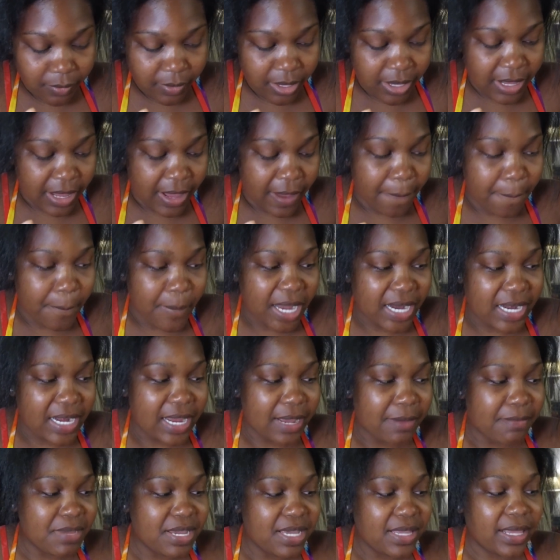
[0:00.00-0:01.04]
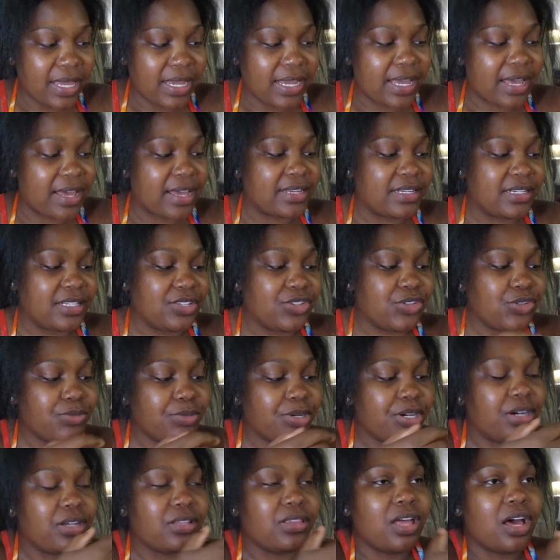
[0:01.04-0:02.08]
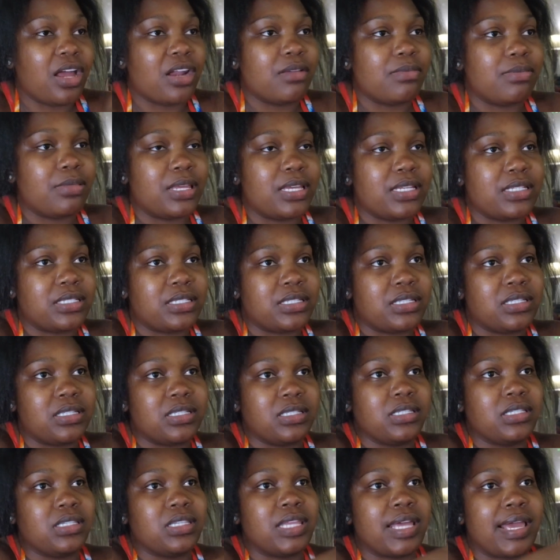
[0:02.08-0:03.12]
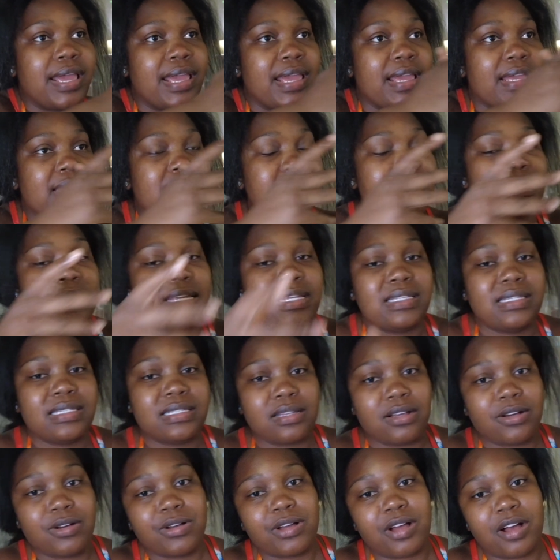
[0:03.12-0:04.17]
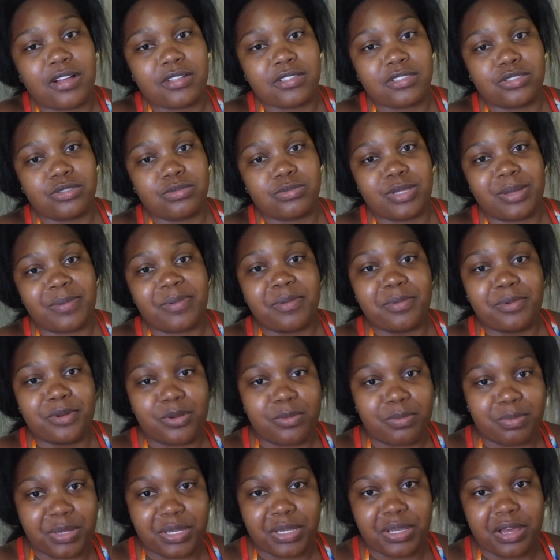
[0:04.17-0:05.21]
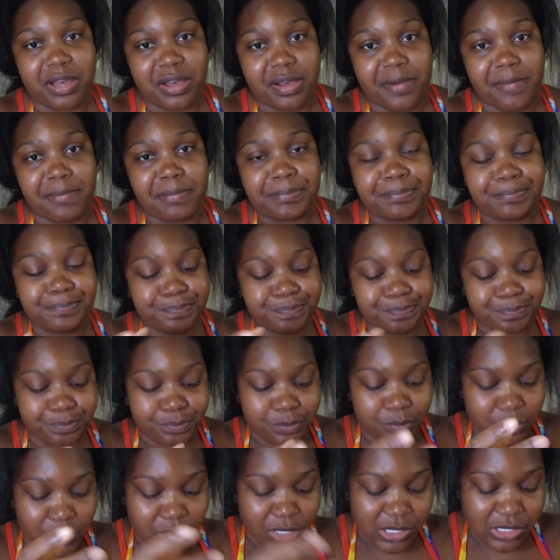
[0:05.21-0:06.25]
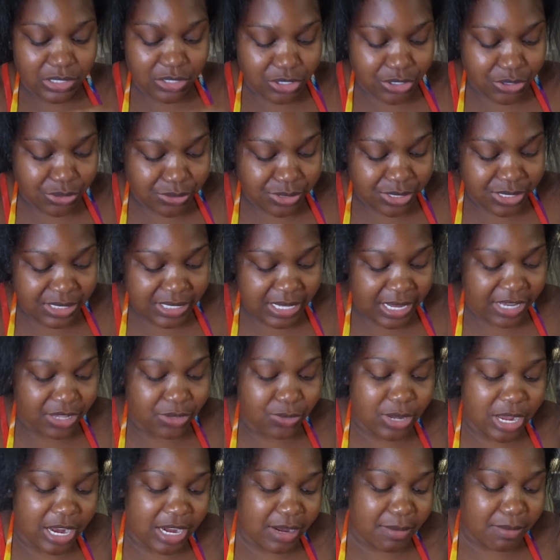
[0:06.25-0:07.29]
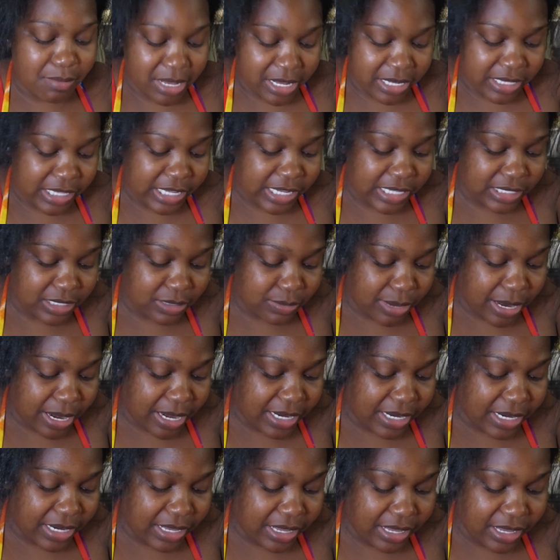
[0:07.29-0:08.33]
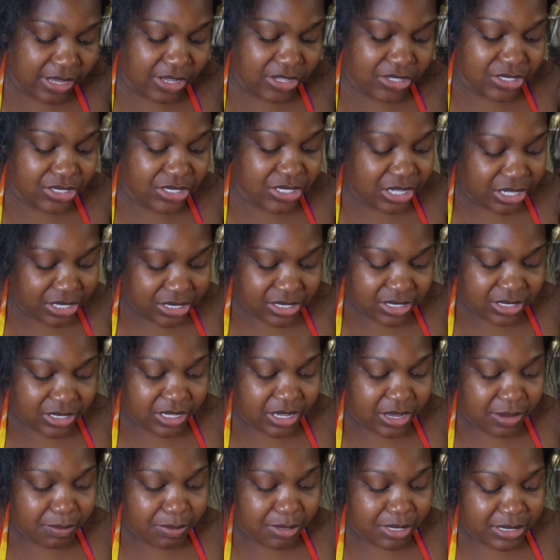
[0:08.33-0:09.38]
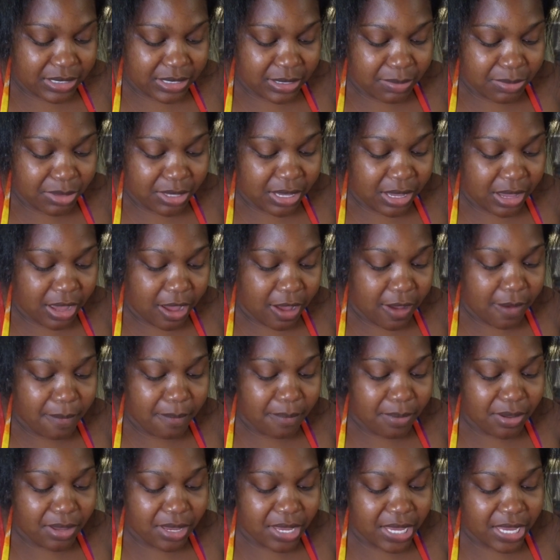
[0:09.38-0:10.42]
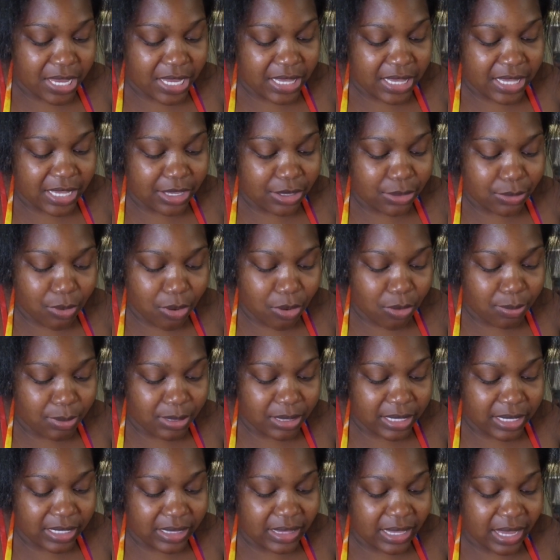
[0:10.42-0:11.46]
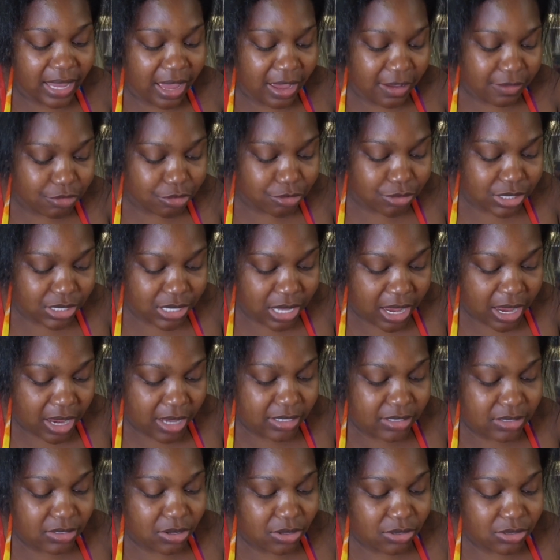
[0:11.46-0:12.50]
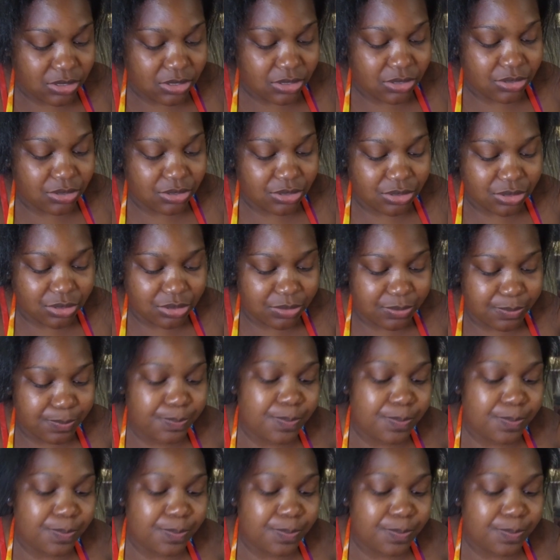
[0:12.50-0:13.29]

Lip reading: it might not be like ideal, but a lot of places they sell costumes that people don't pick up. So you just like, you kind of betting that somebody doesn't come pick something up, and like you hoping like they have your size also, you know.